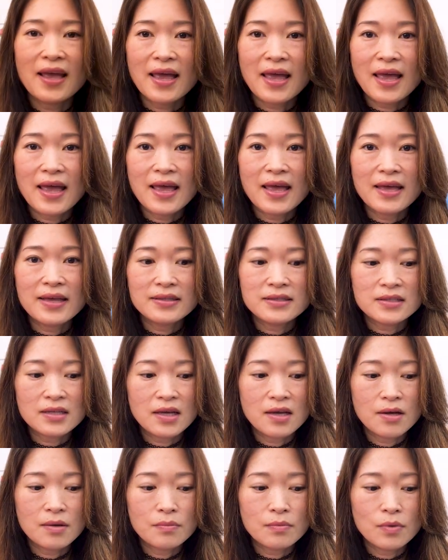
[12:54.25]
And
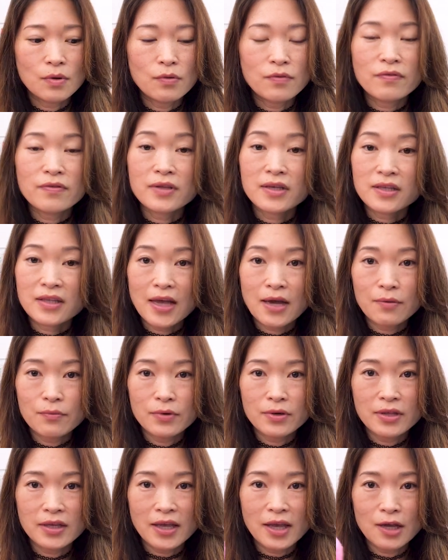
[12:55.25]
um, hopefully that
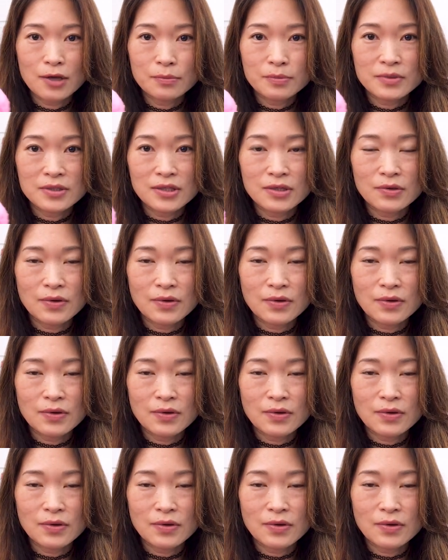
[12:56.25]
really helps